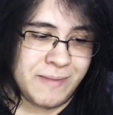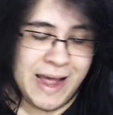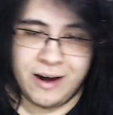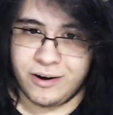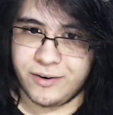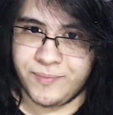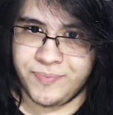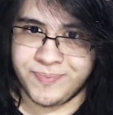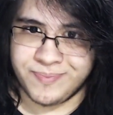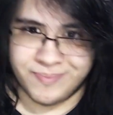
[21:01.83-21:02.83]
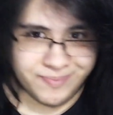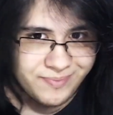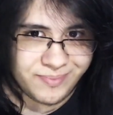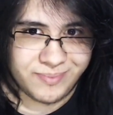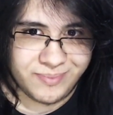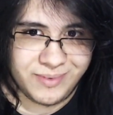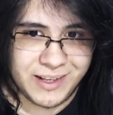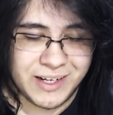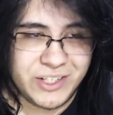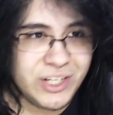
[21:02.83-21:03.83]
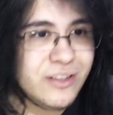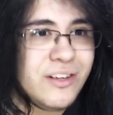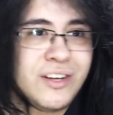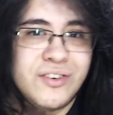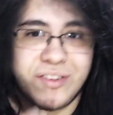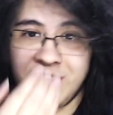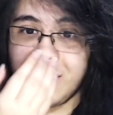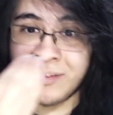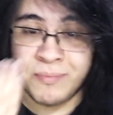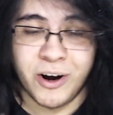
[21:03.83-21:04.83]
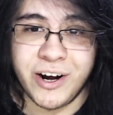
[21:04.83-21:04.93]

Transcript: manner. Chilton is just not smart